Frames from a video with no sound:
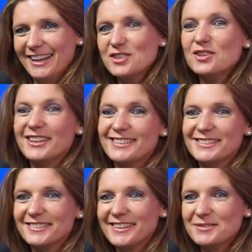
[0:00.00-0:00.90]
I
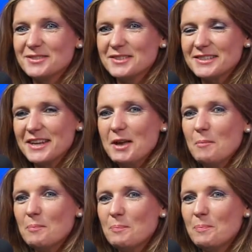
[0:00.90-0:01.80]
tried, right? It was just,
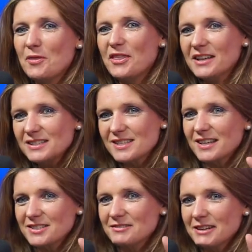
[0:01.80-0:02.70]
but that
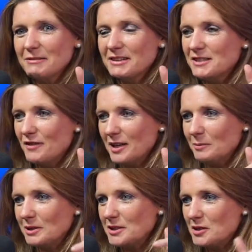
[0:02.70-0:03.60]
cider, anyway, is
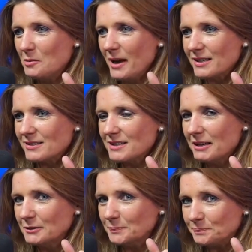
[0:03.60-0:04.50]
available in the US.